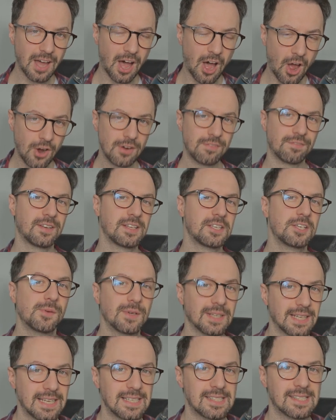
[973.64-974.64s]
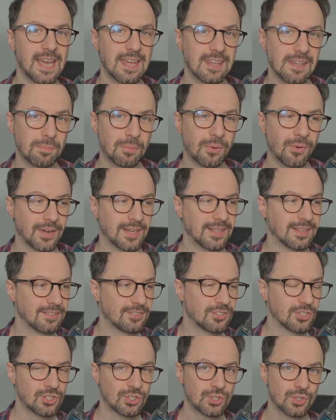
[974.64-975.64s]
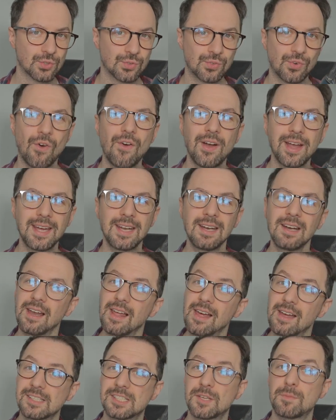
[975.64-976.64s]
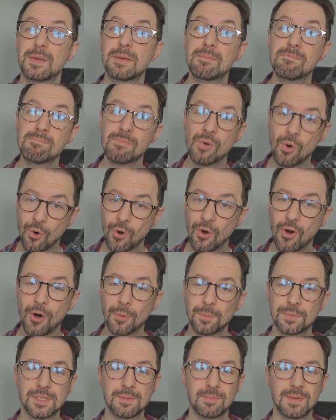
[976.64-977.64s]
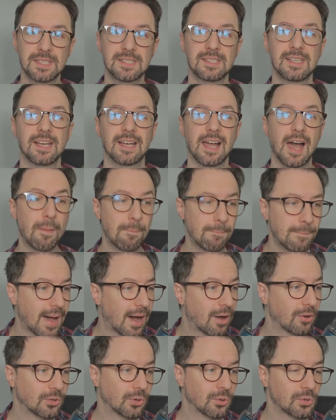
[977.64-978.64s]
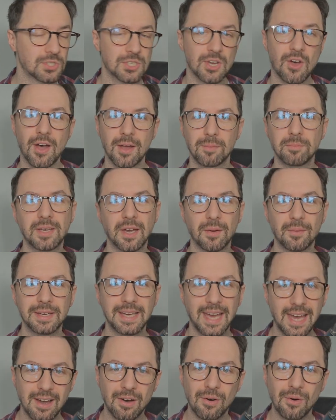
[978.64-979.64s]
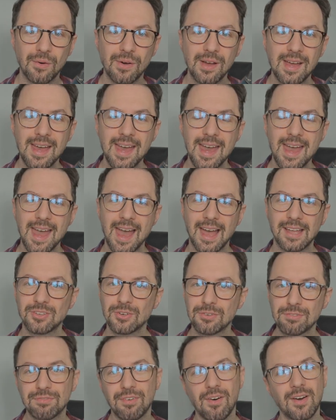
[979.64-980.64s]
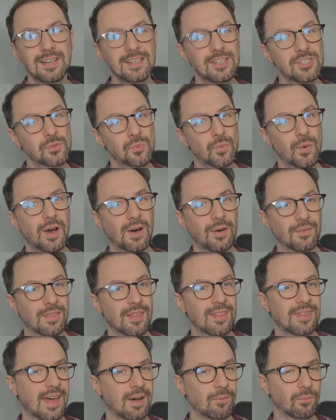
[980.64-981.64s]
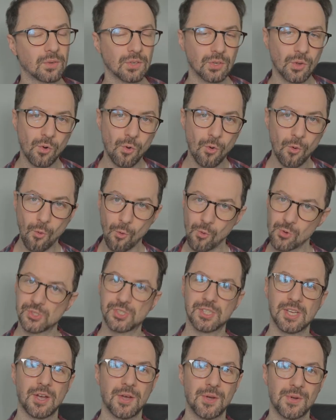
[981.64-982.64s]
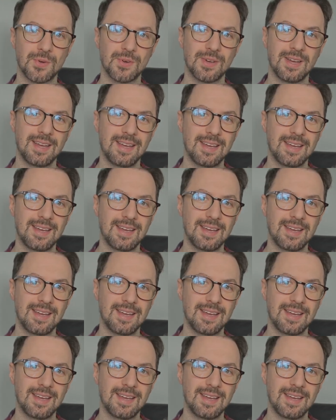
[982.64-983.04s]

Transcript: hopefully you at least get the point. Just try and learn to be more optimistic about your time going out. And you'll find as well that that will also